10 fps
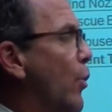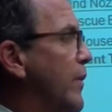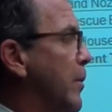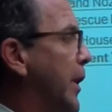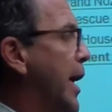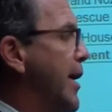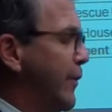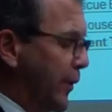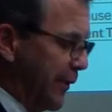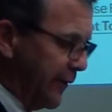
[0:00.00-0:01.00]
We've applied
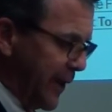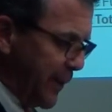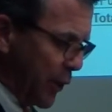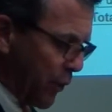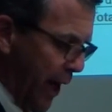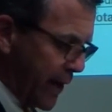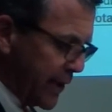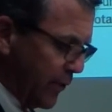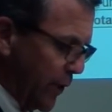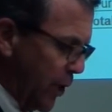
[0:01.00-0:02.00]
for a FEMA
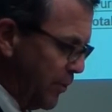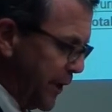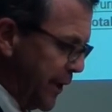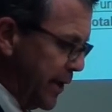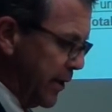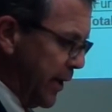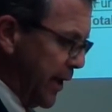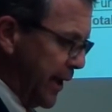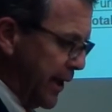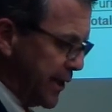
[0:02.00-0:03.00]
grant. We hope to hear
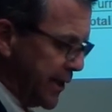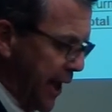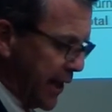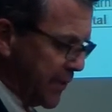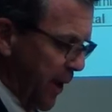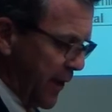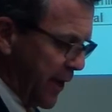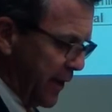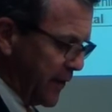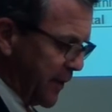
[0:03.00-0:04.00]
its status by the
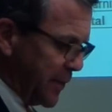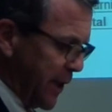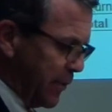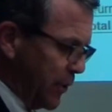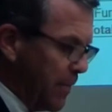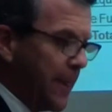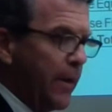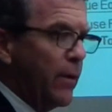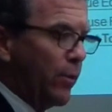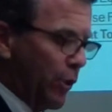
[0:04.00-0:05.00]
end of September.
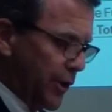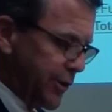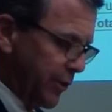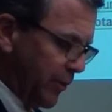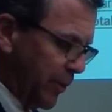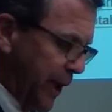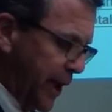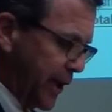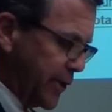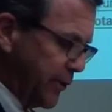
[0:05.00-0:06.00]
We're also
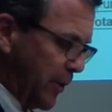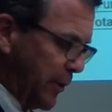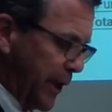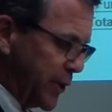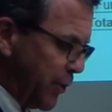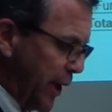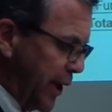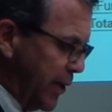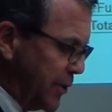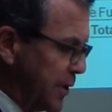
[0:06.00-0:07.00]
planning to replace
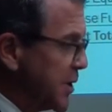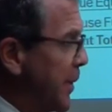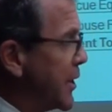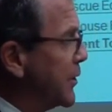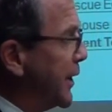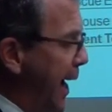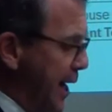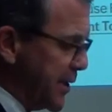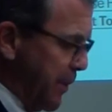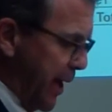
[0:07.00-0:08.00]
radios and specialty
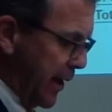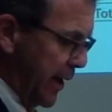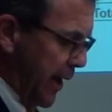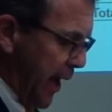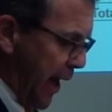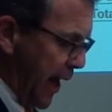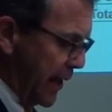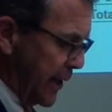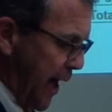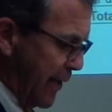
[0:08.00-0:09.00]
hazmat
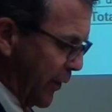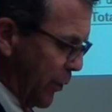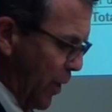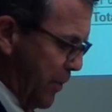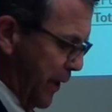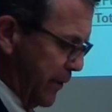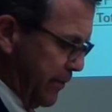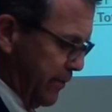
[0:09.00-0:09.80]
and dive equipment.